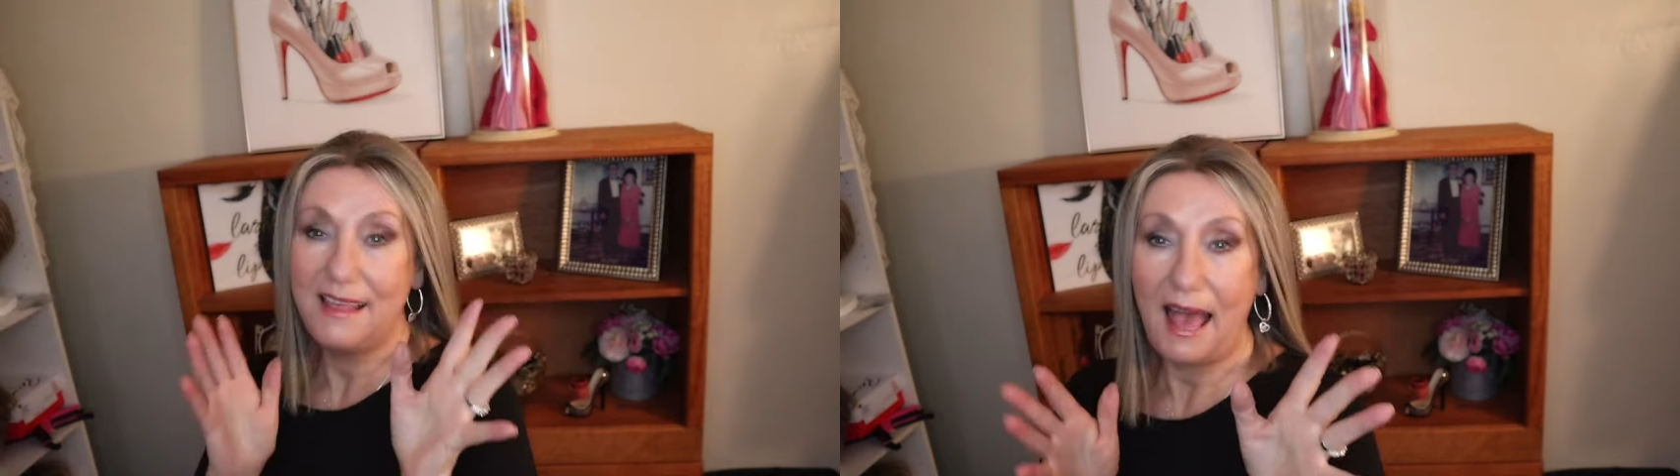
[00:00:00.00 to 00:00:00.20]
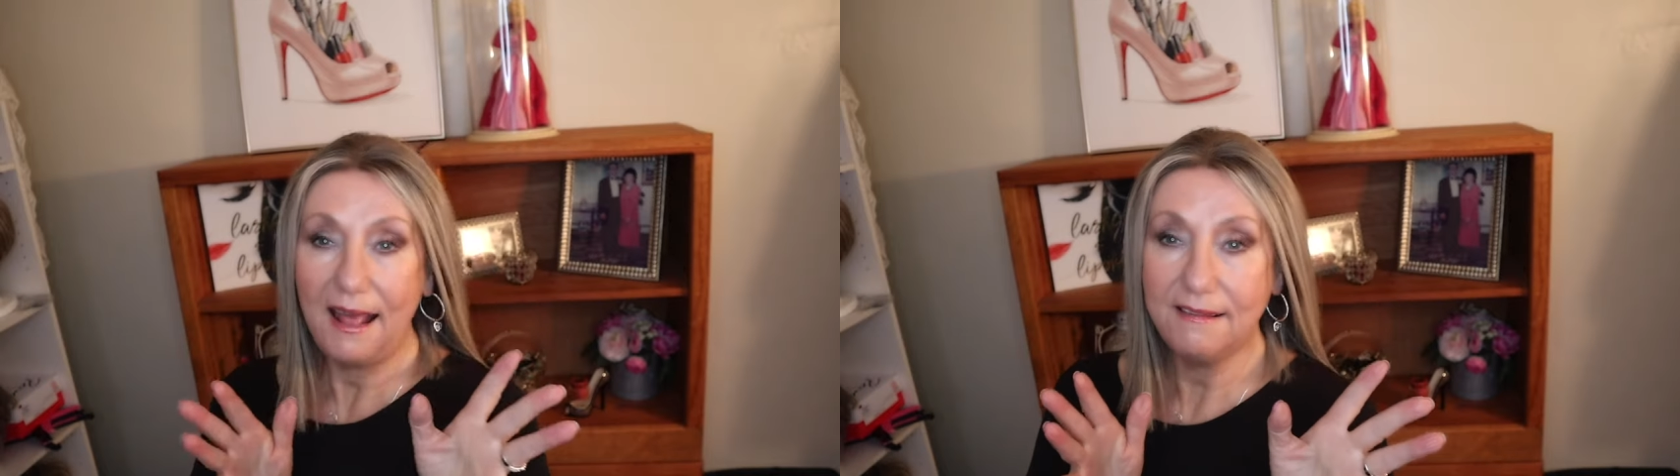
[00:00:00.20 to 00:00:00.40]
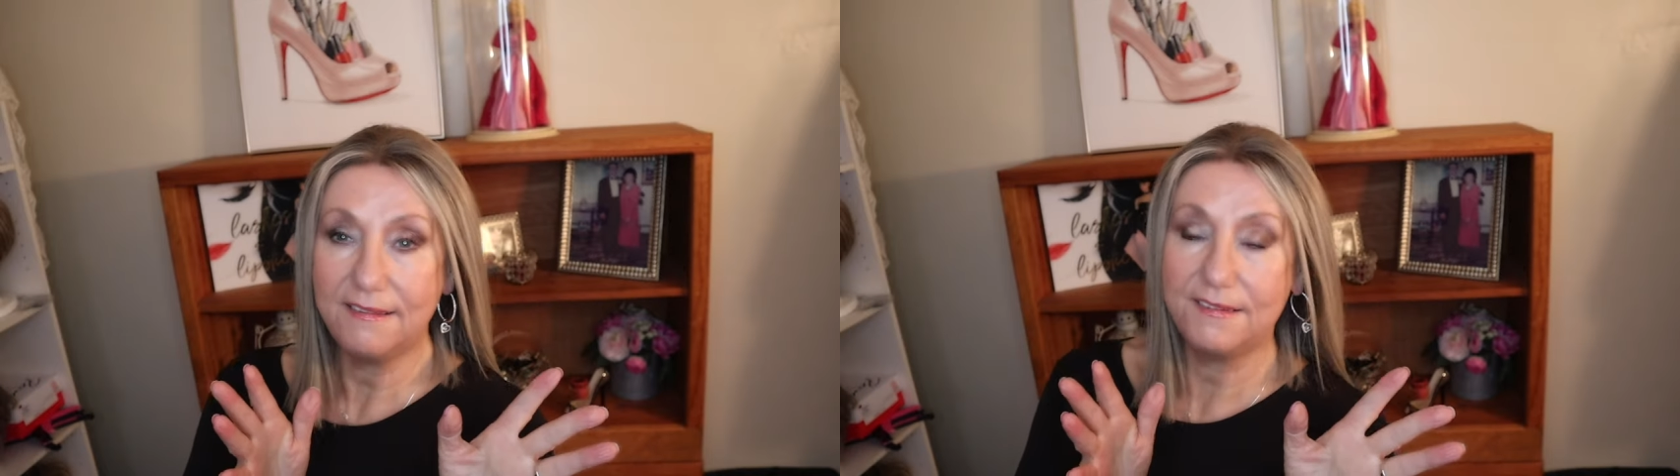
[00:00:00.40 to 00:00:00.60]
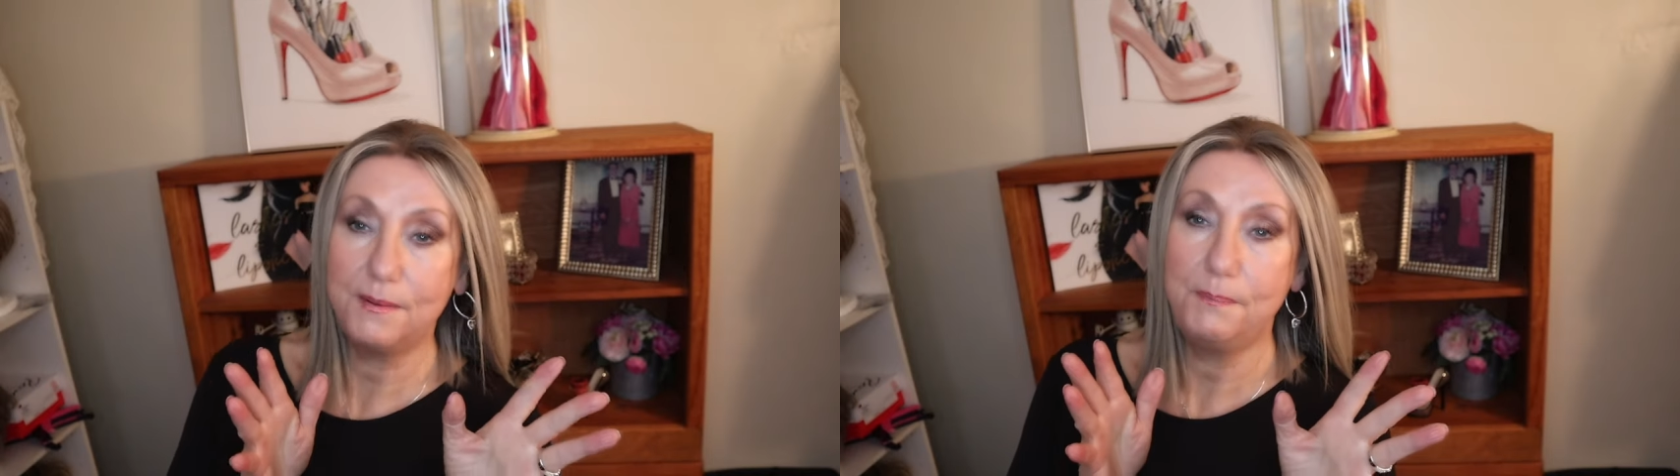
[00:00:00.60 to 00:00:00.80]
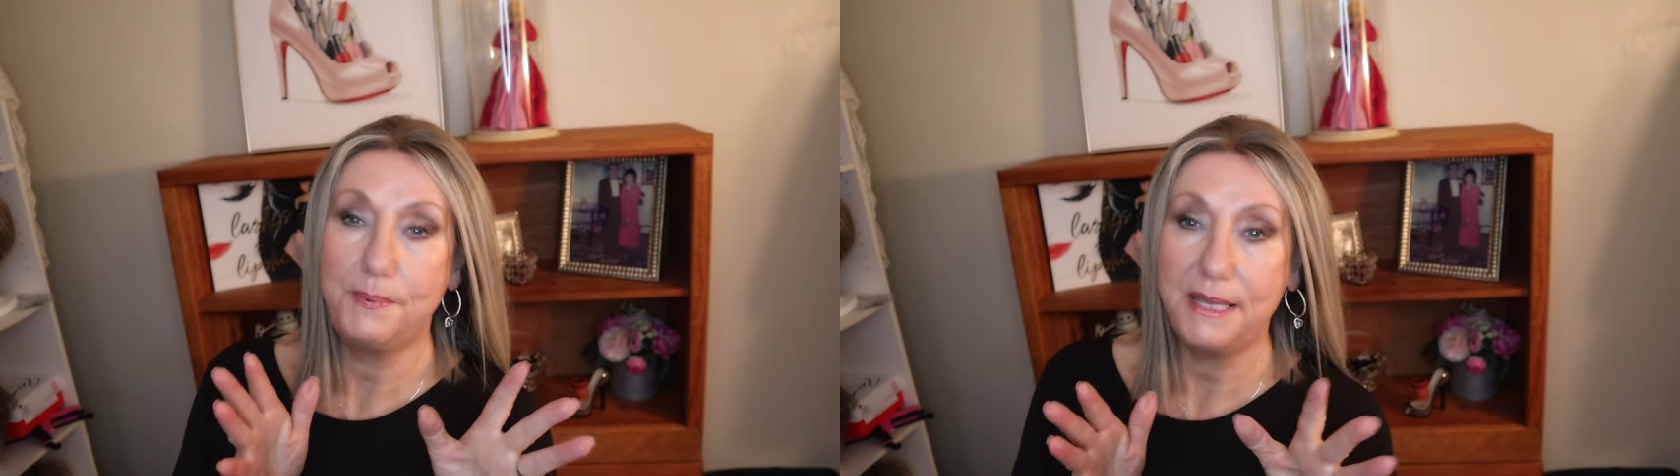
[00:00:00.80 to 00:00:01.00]

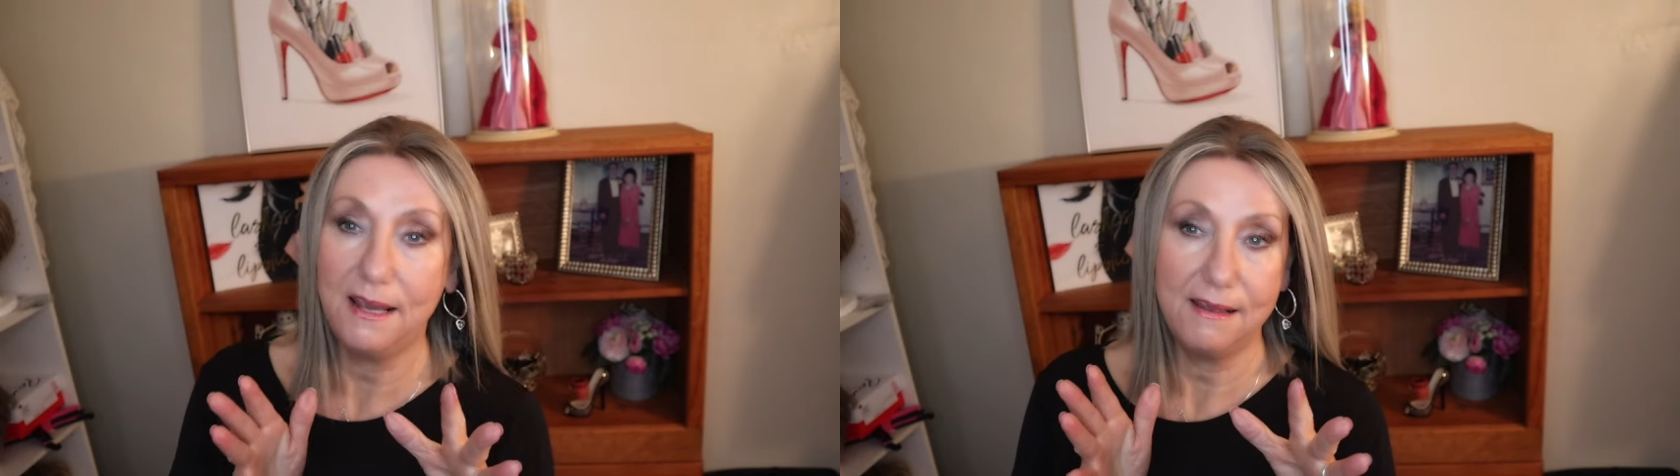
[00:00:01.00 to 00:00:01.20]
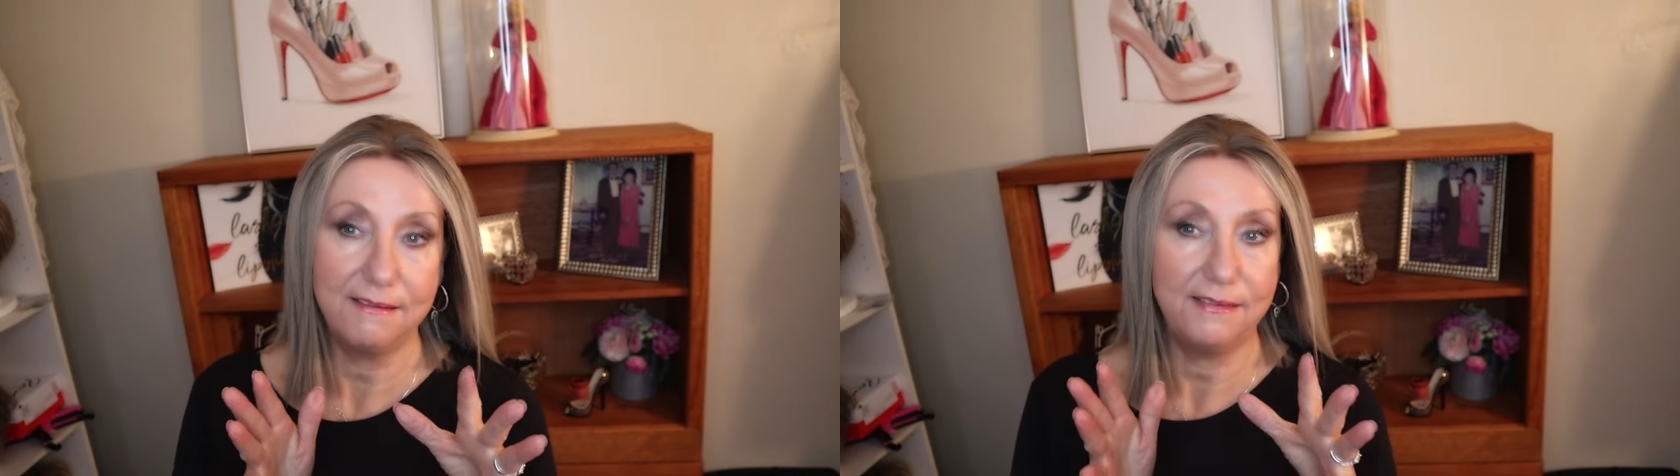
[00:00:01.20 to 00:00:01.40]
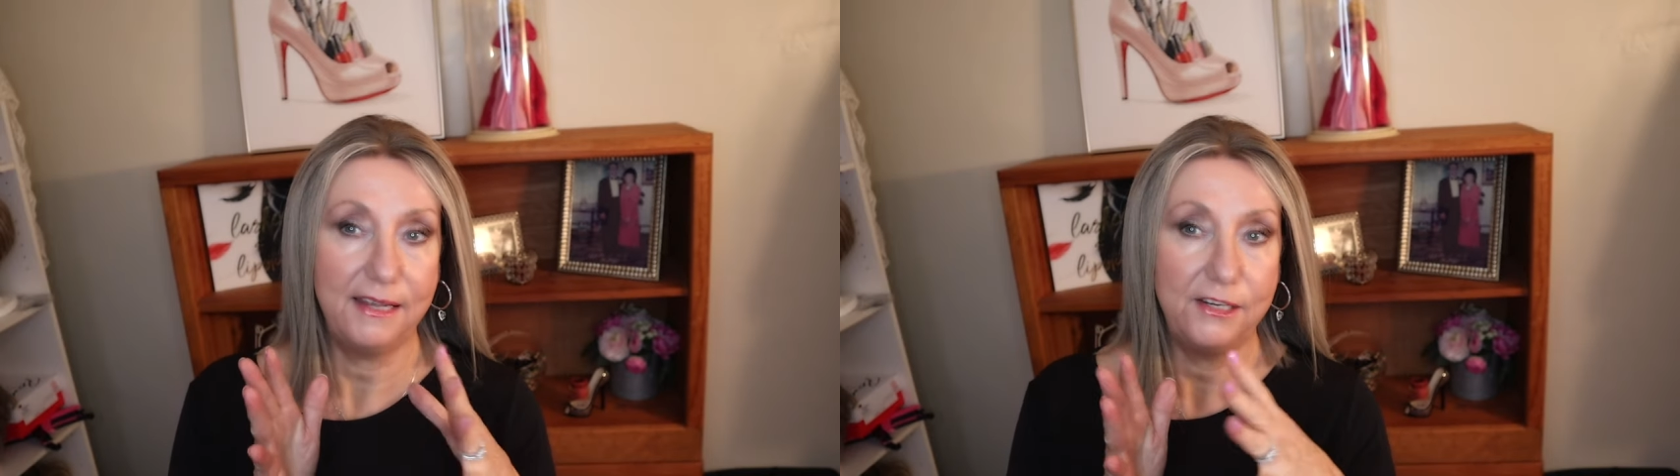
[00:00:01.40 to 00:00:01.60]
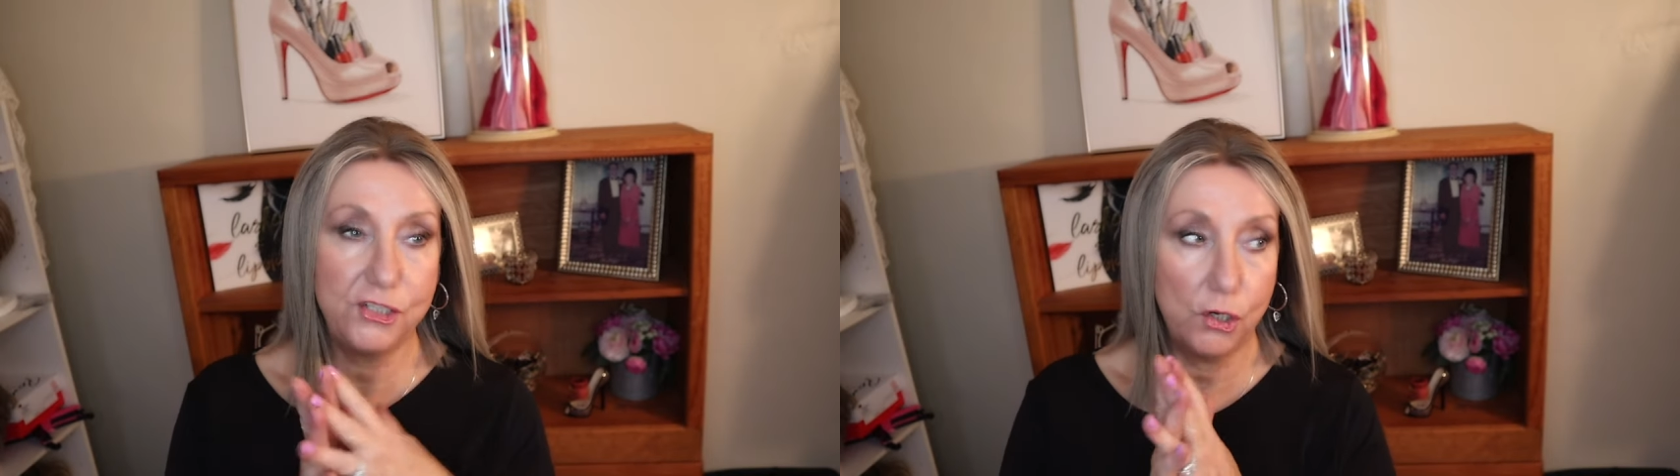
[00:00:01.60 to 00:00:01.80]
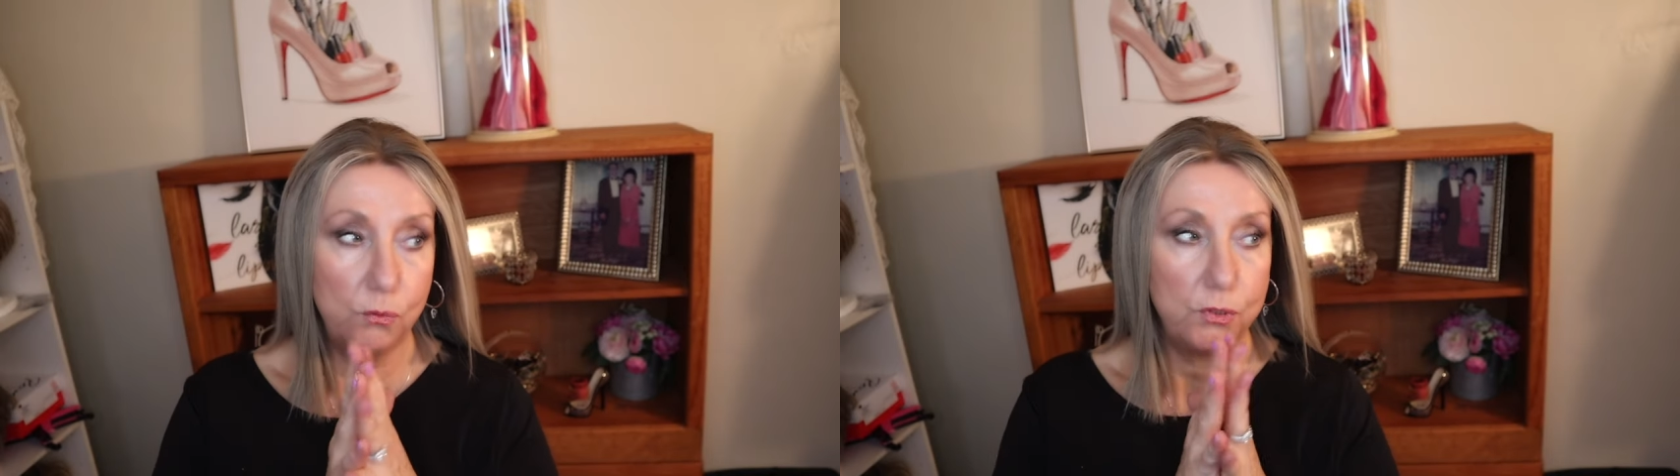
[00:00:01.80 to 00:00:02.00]
that's because they
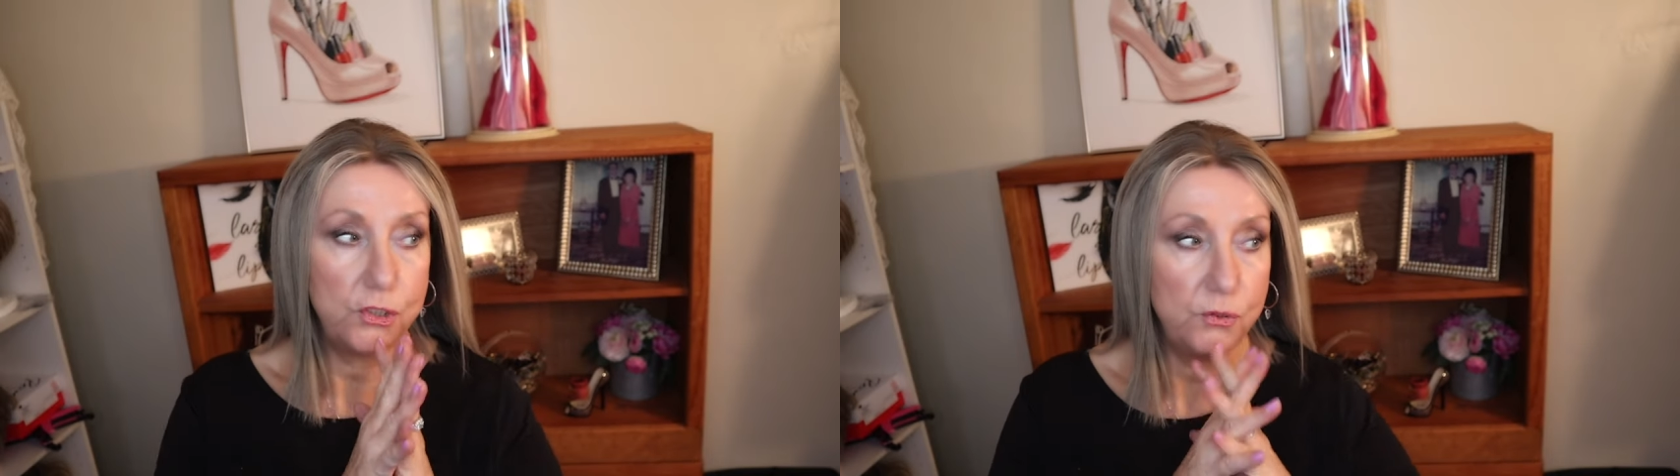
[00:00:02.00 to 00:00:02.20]
don't